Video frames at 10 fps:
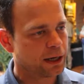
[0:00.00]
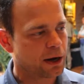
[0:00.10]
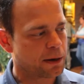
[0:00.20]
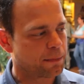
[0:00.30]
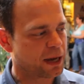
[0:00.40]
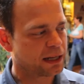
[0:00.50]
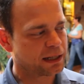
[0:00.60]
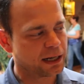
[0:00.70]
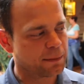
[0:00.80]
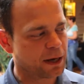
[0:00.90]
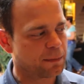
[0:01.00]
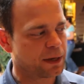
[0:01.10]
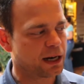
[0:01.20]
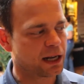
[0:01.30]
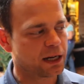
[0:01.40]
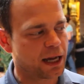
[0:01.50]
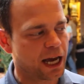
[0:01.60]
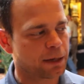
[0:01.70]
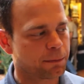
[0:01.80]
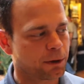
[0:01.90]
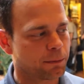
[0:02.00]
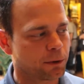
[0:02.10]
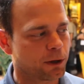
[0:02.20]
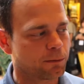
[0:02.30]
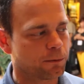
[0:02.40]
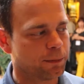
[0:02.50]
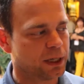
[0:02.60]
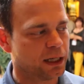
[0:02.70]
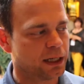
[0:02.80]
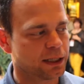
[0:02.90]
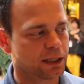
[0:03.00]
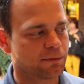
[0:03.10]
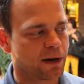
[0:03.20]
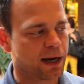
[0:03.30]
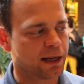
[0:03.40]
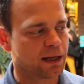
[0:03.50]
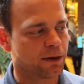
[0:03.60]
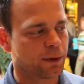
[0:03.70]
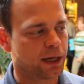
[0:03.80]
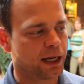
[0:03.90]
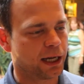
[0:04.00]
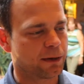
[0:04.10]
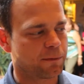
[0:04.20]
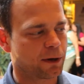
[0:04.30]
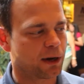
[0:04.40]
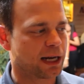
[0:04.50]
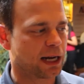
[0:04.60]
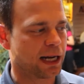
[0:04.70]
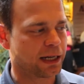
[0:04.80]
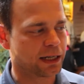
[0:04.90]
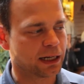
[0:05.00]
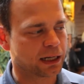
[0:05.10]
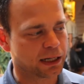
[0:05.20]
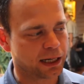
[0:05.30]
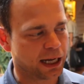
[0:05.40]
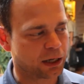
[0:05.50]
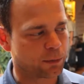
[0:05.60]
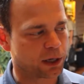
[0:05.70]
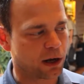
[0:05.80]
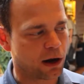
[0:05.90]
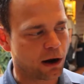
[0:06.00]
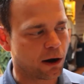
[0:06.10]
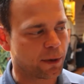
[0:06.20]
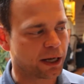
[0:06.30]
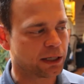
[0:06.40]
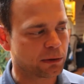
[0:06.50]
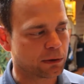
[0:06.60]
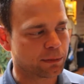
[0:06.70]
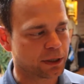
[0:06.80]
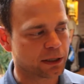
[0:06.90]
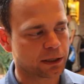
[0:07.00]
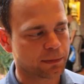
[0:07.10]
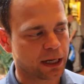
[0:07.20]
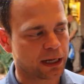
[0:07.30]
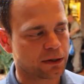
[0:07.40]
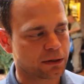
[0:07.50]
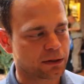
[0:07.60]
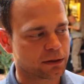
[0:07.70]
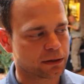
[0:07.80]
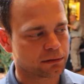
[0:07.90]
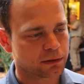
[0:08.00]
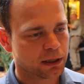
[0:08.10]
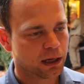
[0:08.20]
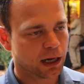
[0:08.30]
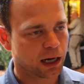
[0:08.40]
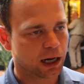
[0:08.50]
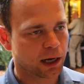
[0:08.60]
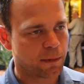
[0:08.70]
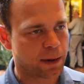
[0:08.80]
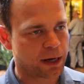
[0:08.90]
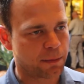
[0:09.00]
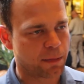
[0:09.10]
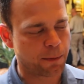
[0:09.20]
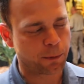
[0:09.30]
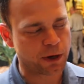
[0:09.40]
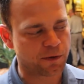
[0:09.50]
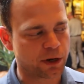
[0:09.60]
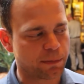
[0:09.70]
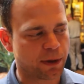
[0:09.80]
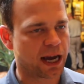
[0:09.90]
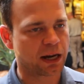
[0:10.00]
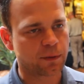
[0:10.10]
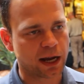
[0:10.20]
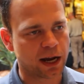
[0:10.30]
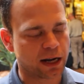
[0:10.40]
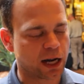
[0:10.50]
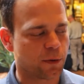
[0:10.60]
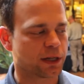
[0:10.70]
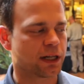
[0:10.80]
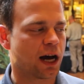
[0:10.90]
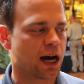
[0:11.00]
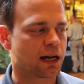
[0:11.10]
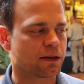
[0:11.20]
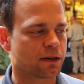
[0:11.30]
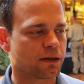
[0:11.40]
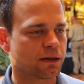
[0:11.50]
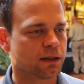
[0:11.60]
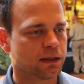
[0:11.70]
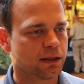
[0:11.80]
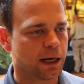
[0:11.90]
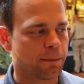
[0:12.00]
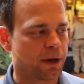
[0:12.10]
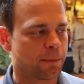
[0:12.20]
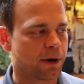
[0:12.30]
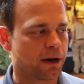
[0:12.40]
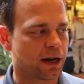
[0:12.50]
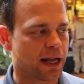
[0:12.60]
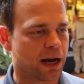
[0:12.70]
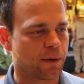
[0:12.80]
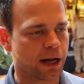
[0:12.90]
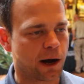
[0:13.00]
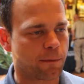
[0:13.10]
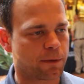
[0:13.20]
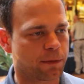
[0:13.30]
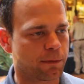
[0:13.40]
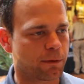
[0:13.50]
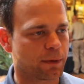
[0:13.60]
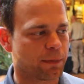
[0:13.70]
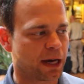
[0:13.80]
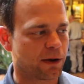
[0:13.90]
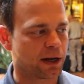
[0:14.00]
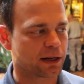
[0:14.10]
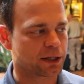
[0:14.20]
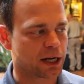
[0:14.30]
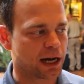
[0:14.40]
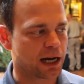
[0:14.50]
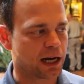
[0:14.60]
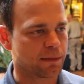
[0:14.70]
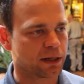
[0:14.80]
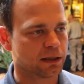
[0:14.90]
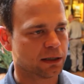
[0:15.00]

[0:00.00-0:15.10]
know, the best thing about being on an ASBO board for me is just finding a way to feel like I can connect with all my school business managers. I mean, my previous background, I was an auditor, and a big part of that was helping people be better at the job. And